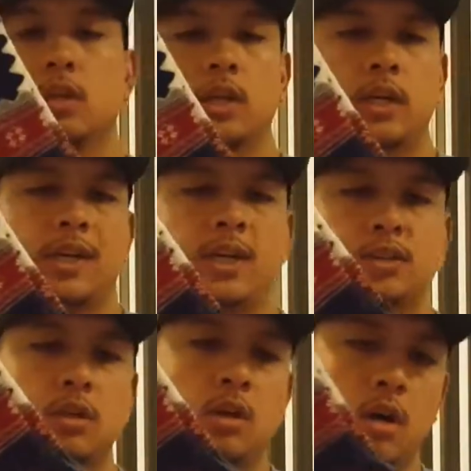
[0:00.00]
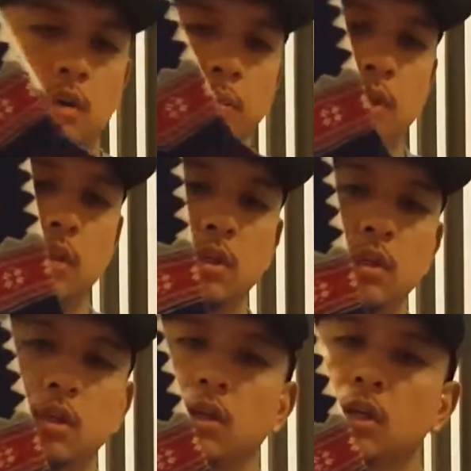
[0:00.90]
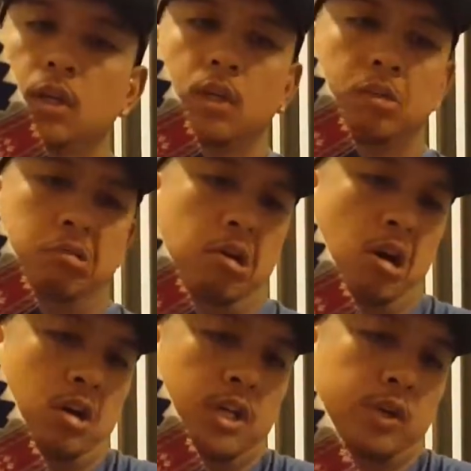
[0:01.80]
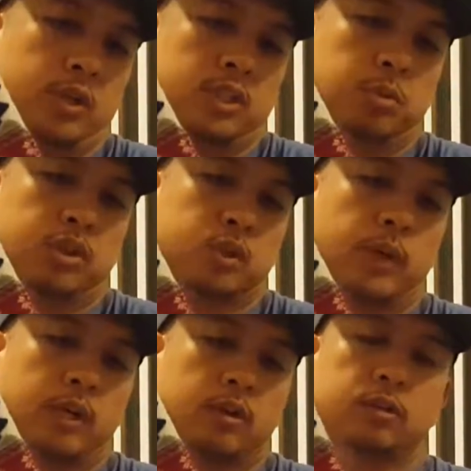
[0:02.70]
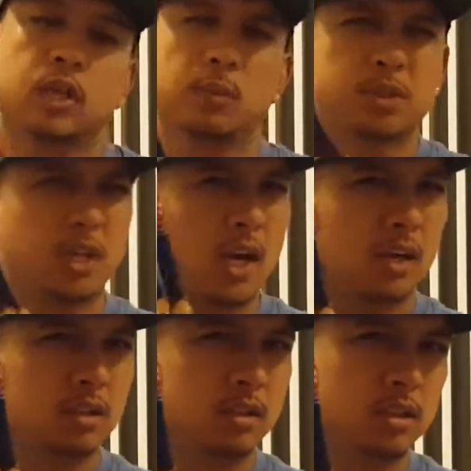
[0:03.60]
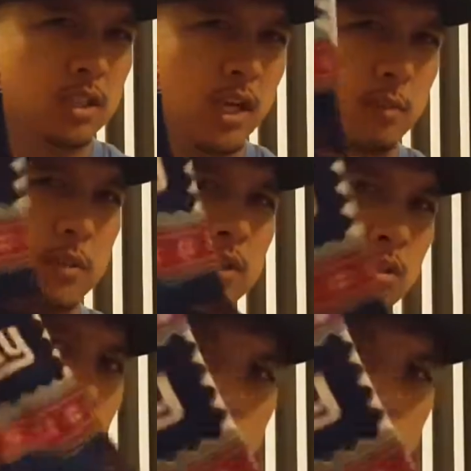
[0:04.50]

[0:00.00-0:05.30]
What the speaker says: are like, I guess you could call them the ugly Christmas sweater type sock. The design, this is New